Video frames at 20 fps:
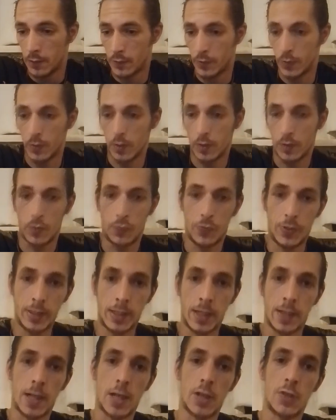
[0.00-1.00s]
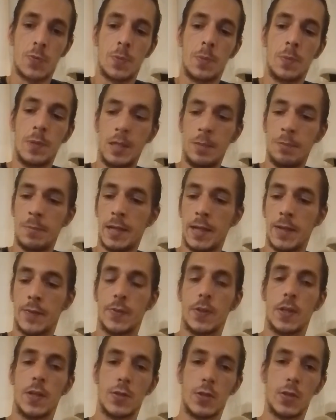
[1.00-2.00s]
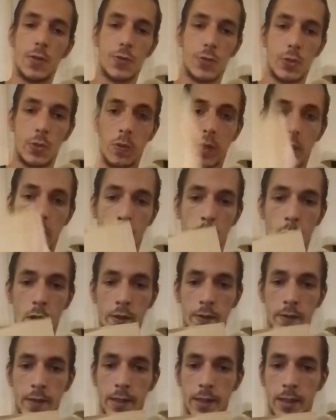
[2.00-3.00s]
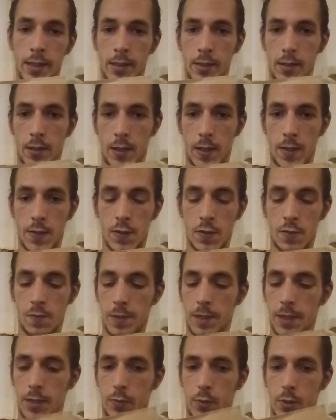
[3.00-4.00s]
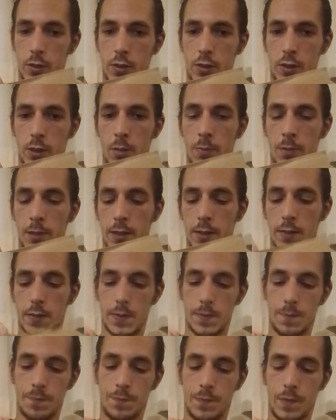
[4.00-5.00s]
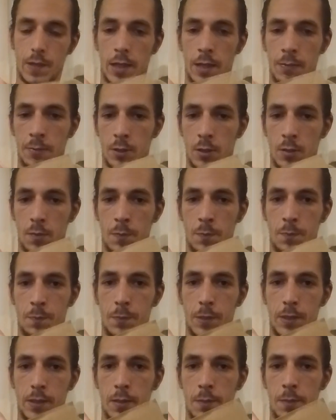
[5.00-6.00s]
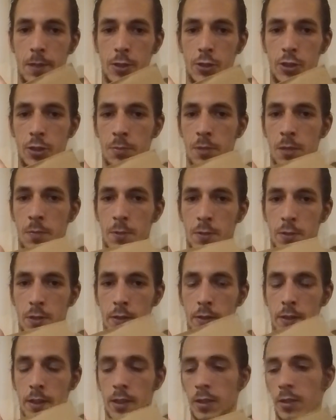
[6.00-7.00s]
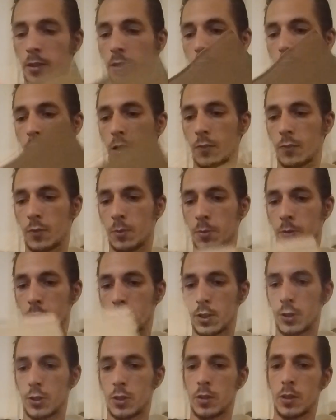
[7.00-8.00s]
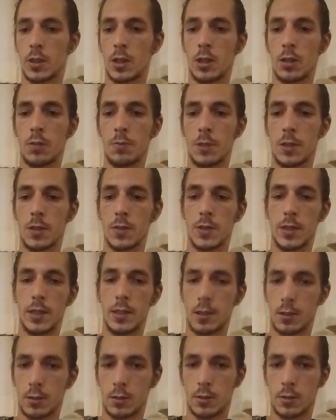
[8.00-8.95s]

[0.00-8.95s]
The thing that has to be made is also a 1-day license plate, which is going to be this. I'm going to pick the Belgium numbers on there from the original car, because the